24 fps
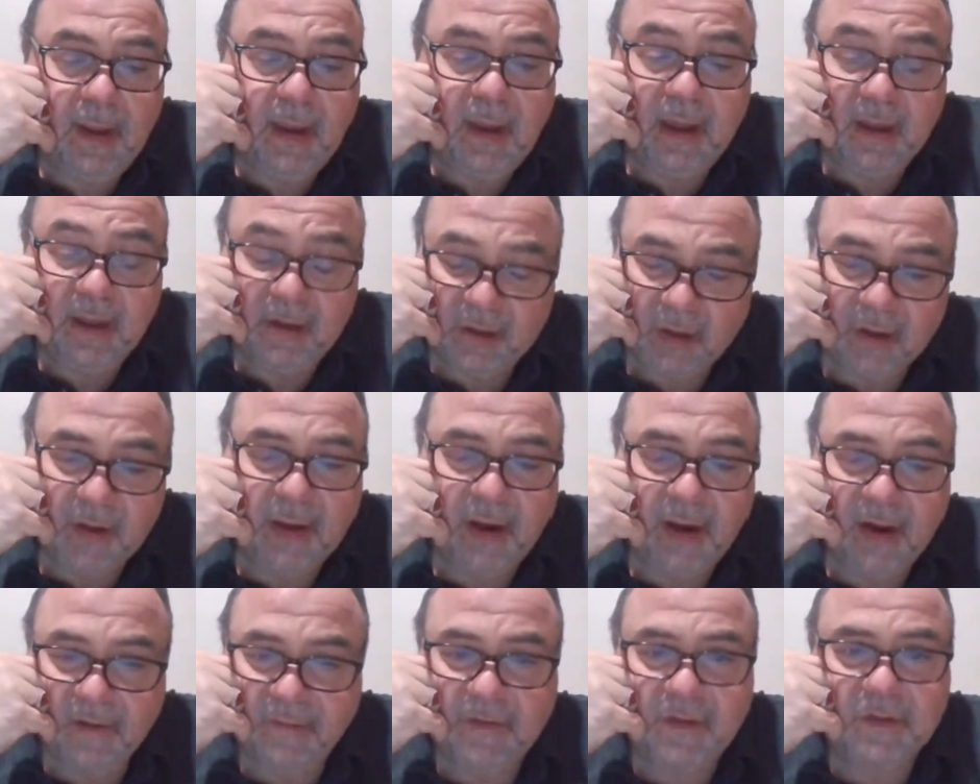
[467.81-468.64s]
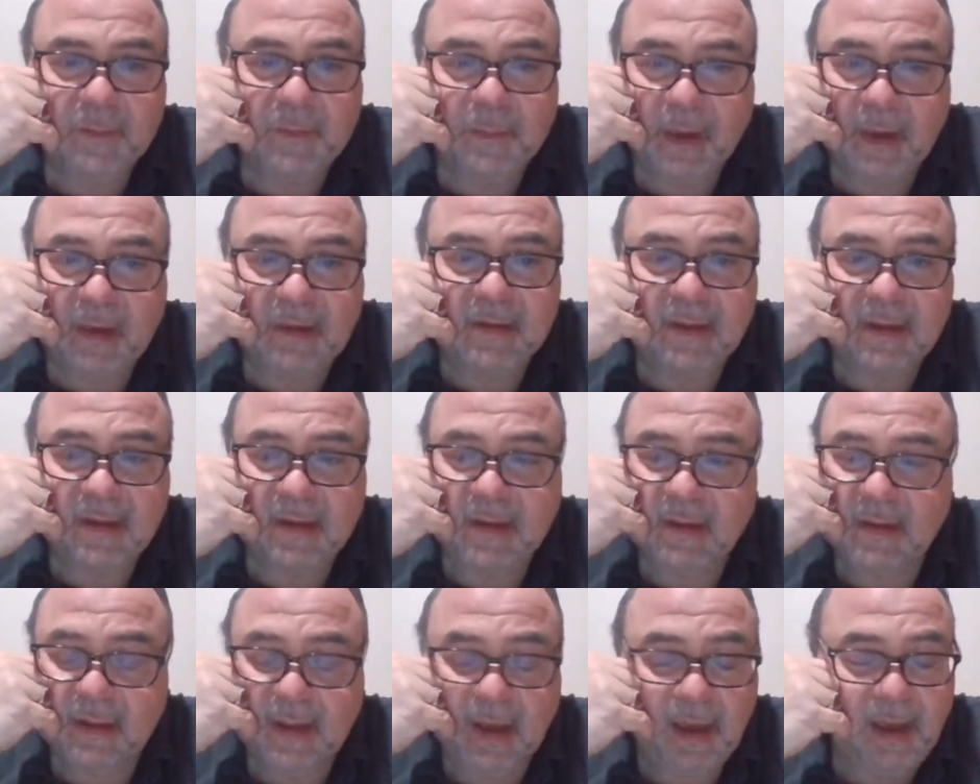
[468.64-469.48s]
He took care of his
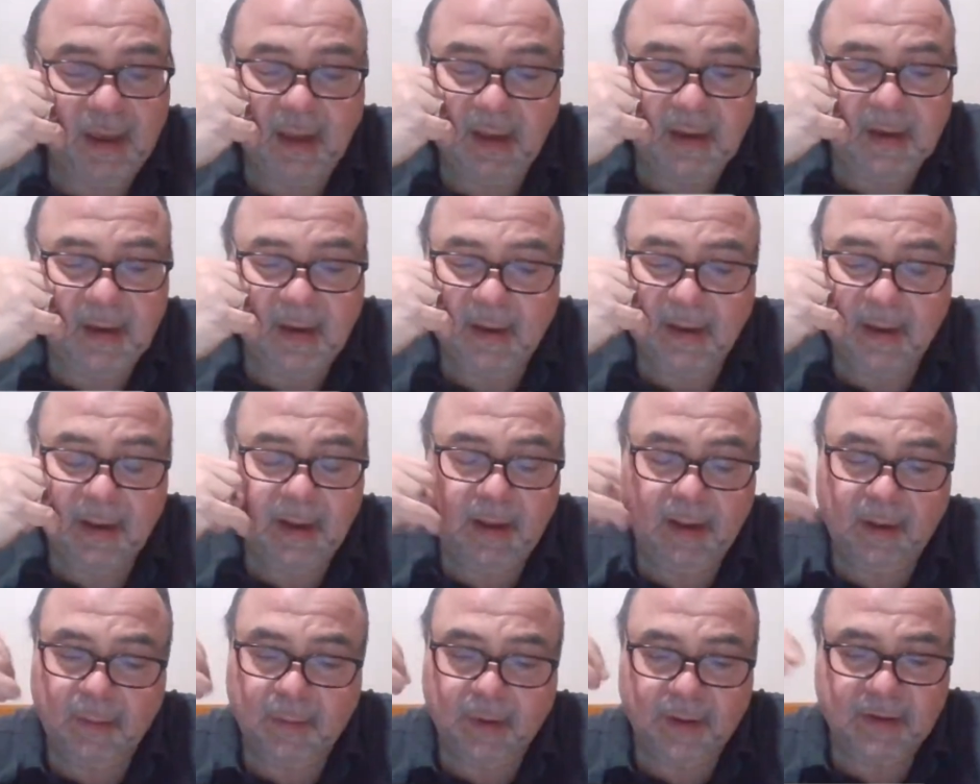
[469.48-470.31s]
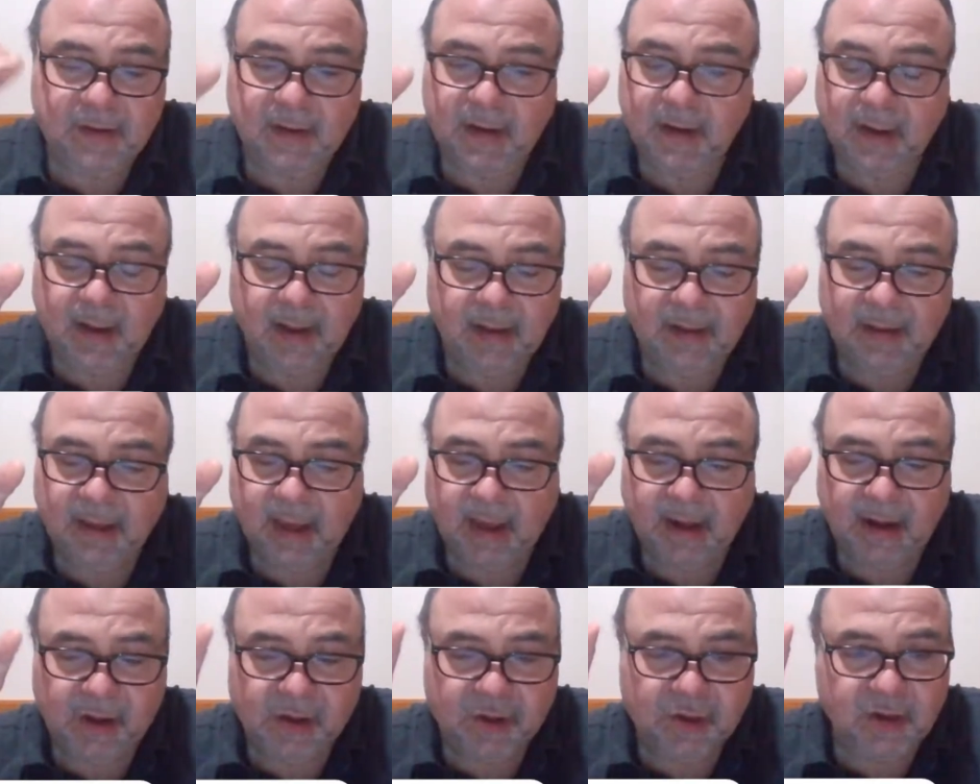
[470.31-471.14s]
business. He wasn't into
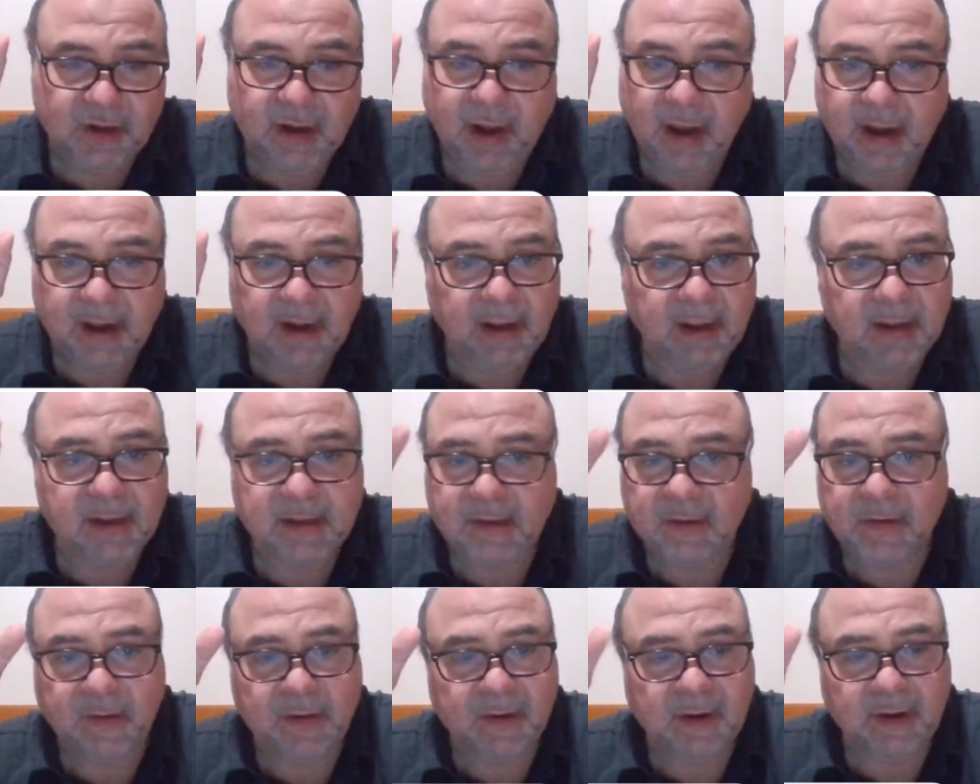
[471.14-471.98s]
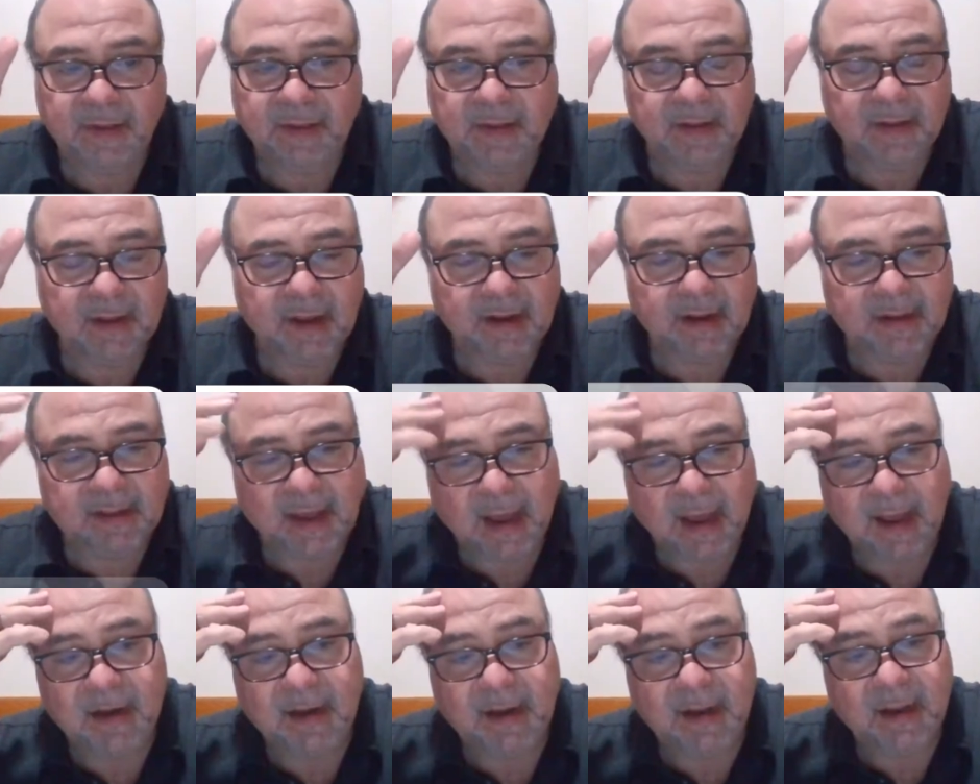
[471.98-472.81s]
any shenanigans or anything like
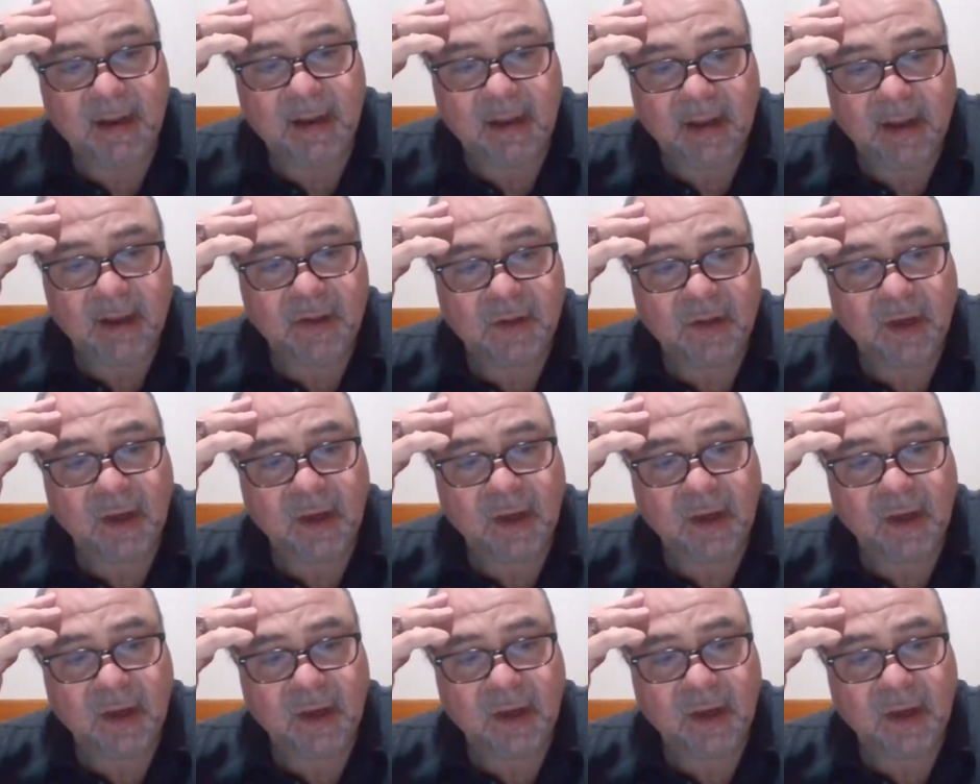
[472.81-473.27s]
that. He